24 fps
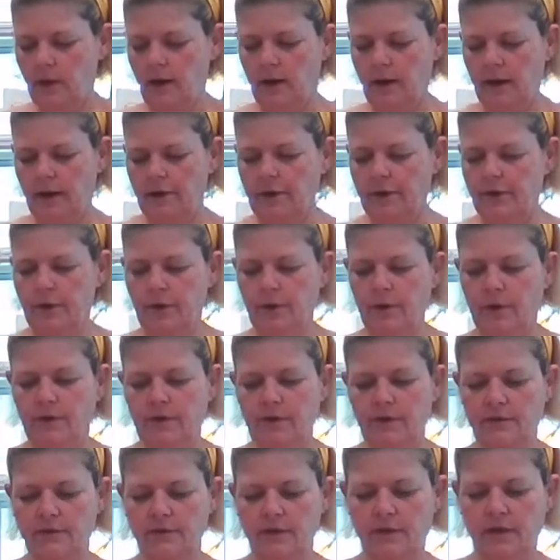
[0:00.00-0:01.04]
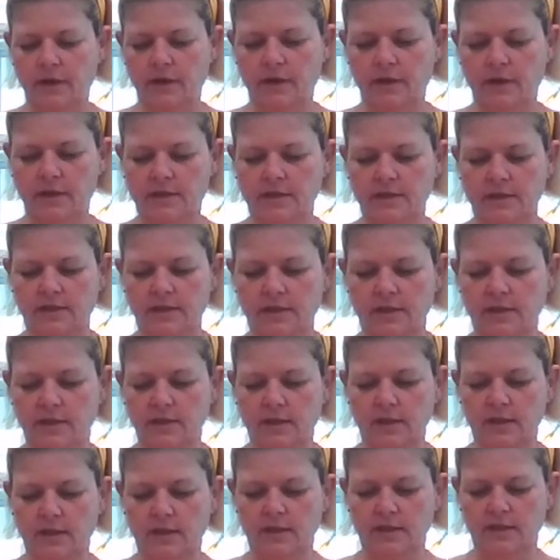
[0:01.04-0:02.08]
I don't know that I
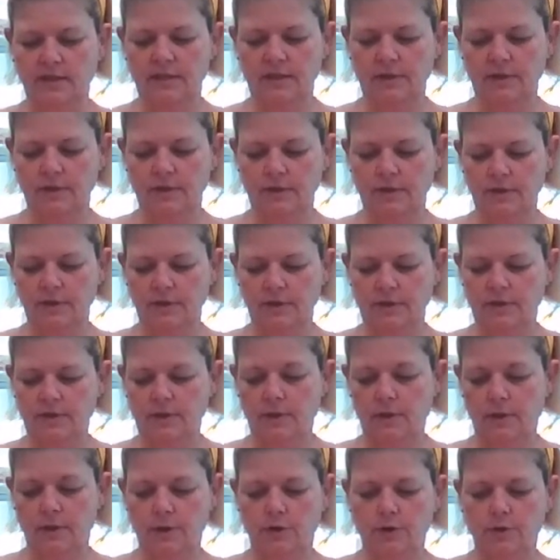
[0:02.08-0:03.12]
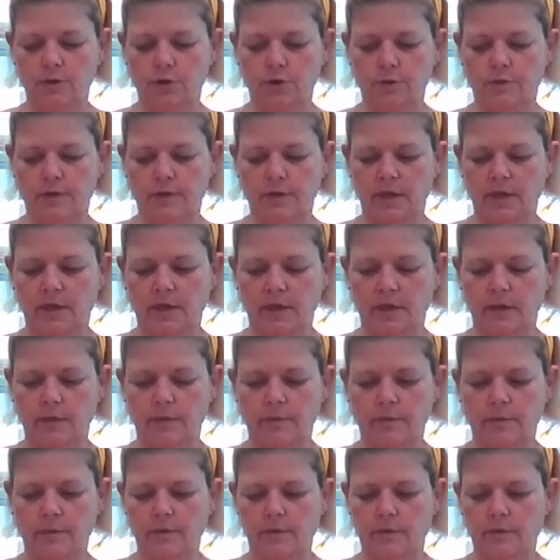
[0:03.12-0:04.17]
necessarily consider this a large banana,
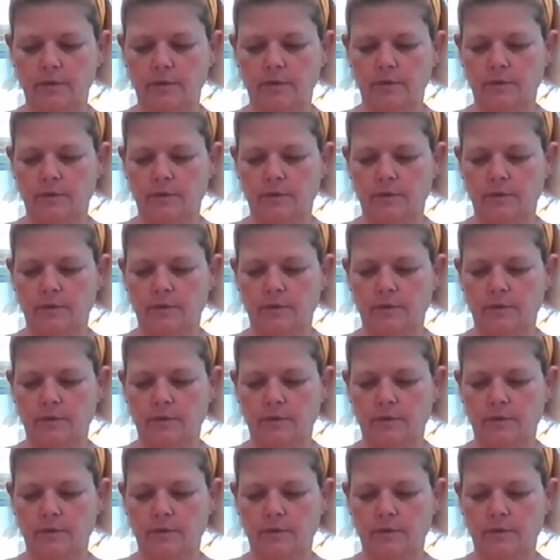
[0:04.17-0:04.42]
but